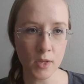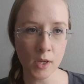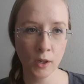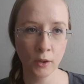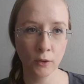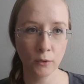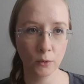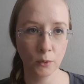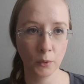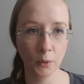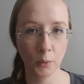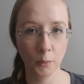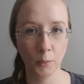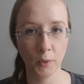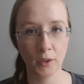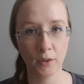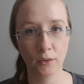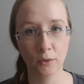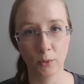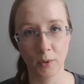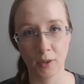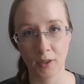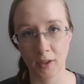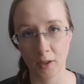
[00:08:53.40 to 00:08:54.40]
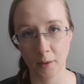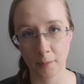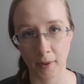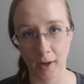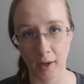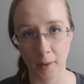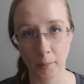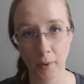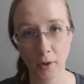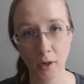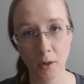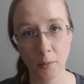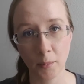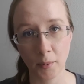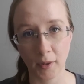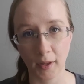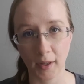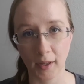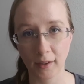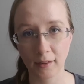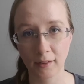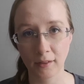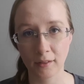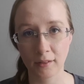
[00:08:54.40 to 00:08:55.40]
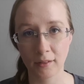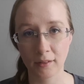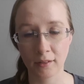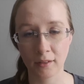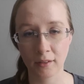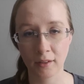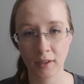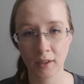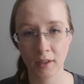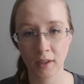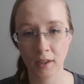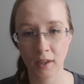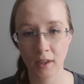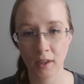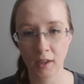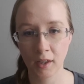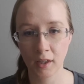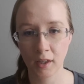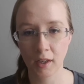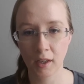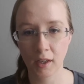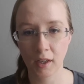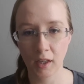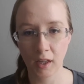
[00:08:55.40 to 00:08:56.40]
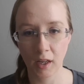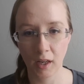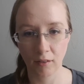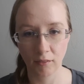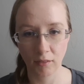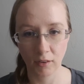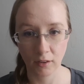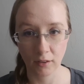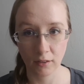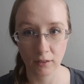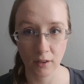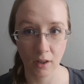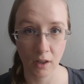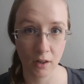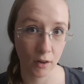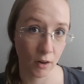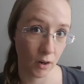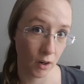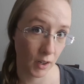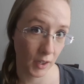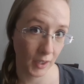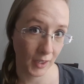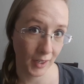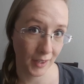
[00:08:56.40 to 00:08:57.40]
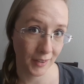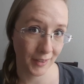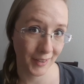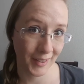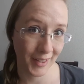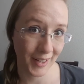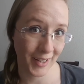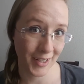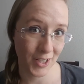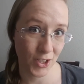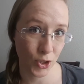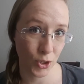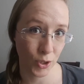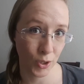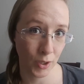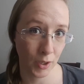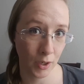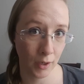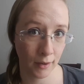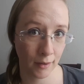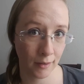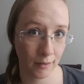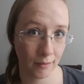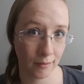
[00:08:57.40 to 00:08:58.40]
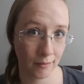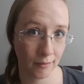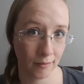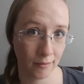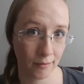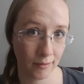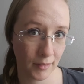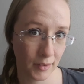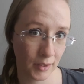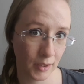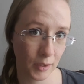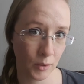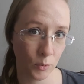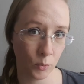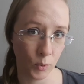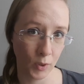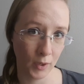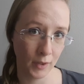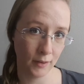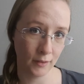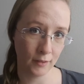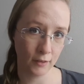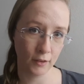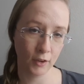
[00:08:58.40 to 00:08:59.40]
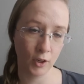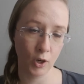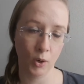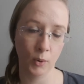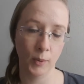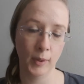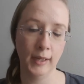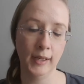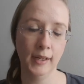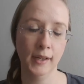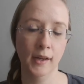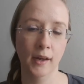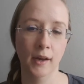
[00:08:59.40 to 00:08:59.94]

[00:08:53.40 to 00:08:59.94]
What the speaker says: So we went to a nearby burger place. This is not already indication where this is going.